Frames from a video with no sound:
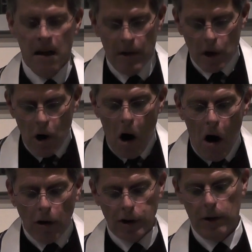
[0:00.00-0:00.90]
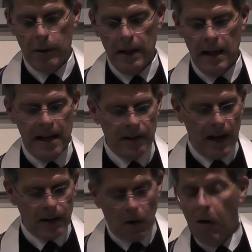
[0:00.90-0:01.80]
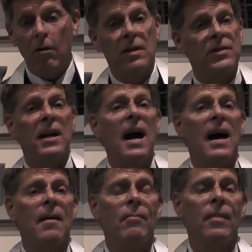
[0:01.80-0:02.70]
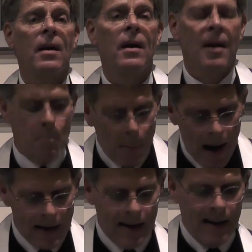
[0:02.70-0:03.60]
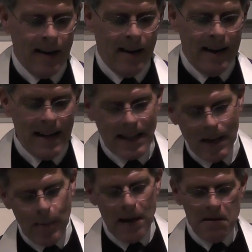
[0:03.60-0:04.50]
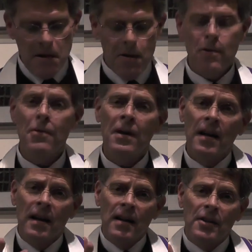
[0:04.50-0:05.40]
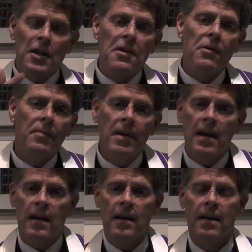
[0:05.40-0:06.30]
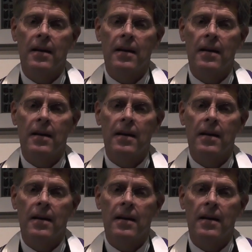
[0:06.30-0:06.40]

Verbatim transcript: The call to it is as old as time, but it can be new to you and me